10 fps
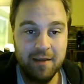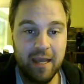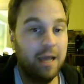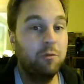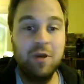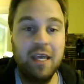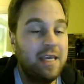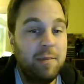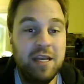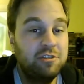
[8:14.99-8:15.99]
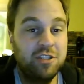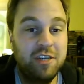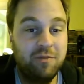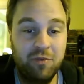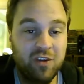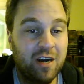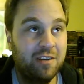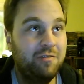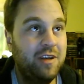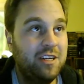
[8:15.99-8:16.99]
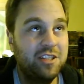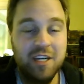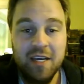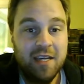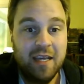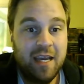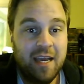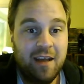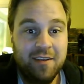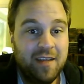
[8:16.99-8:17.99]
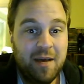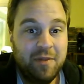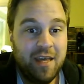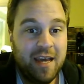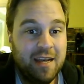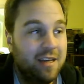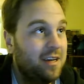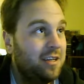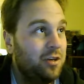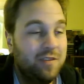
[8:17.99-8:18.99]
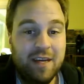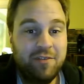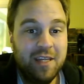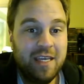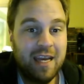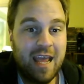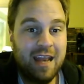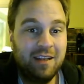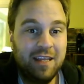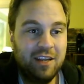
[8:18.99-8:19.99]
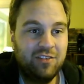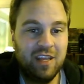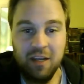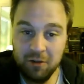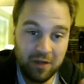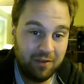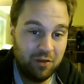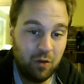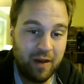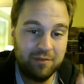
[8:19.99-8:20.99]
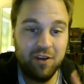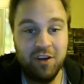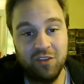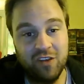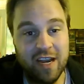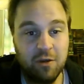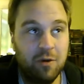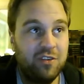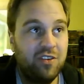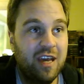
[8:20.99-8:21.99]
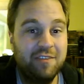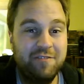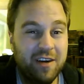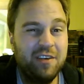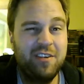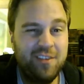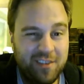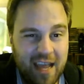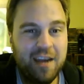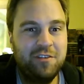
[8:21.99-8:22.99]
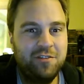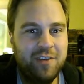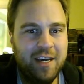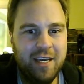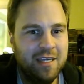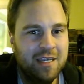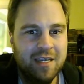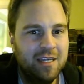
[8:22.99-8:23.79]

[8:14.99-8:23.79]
It kept me interested from start to finish, and on top of that, you'll definitely get at least, including if you go after all the side quests, a very satisfying